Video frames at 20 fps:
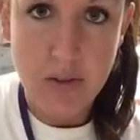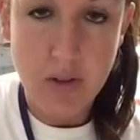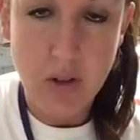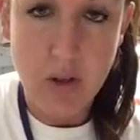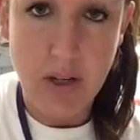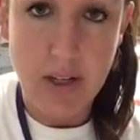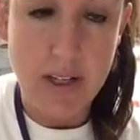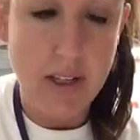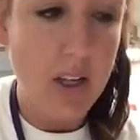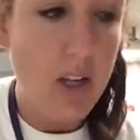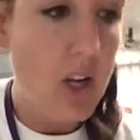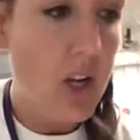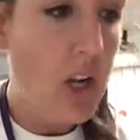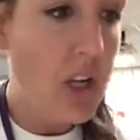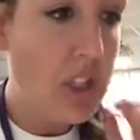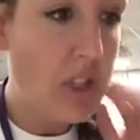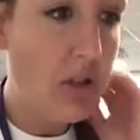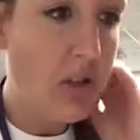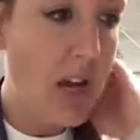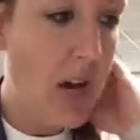Okay.
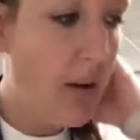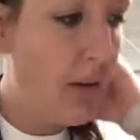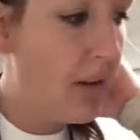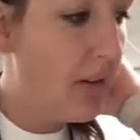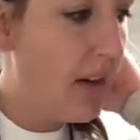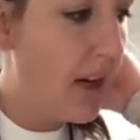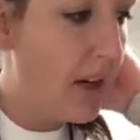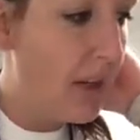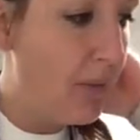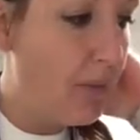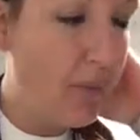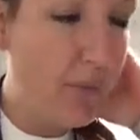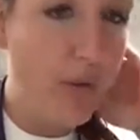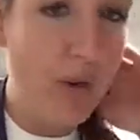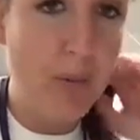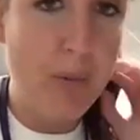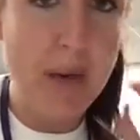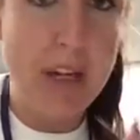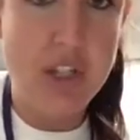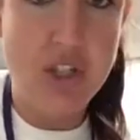So now we're ready
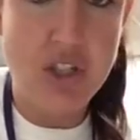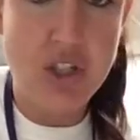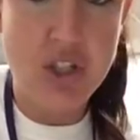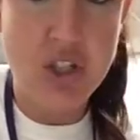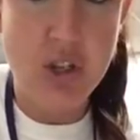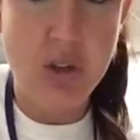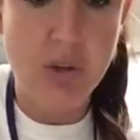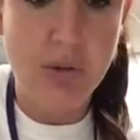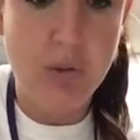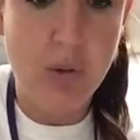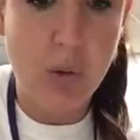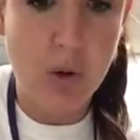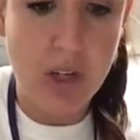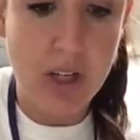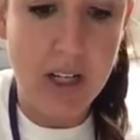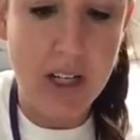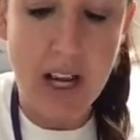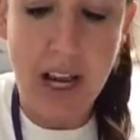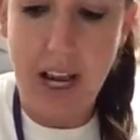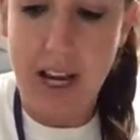for page
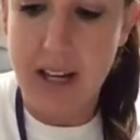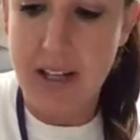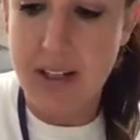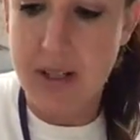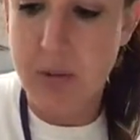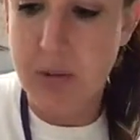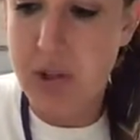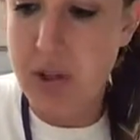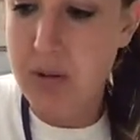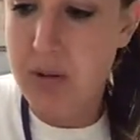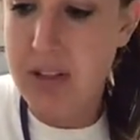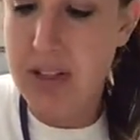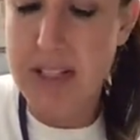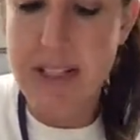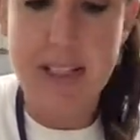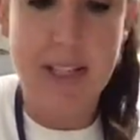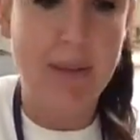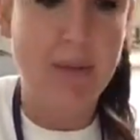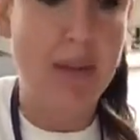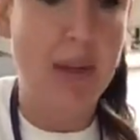248. So we're doing the
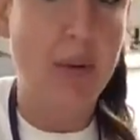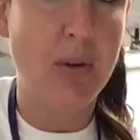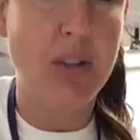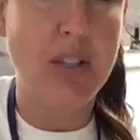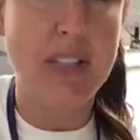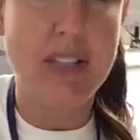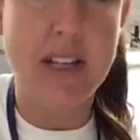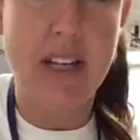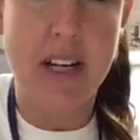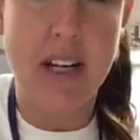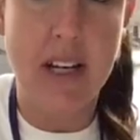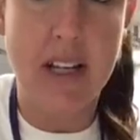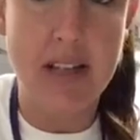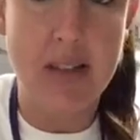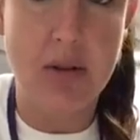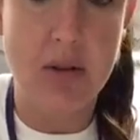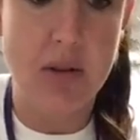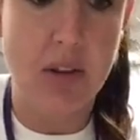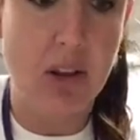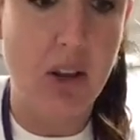same thing, we're just taking it
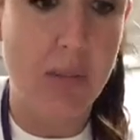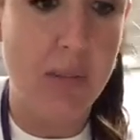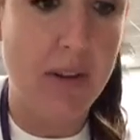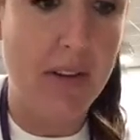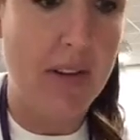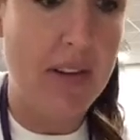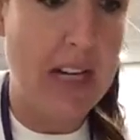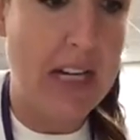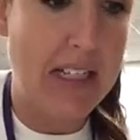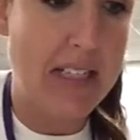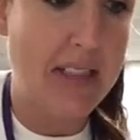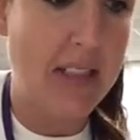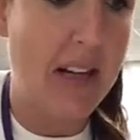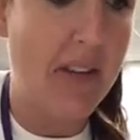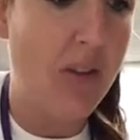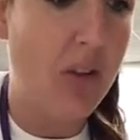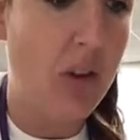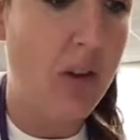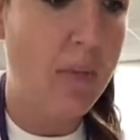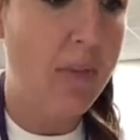to a little bit of the next
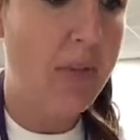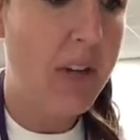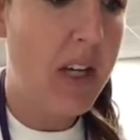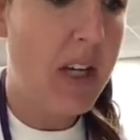level.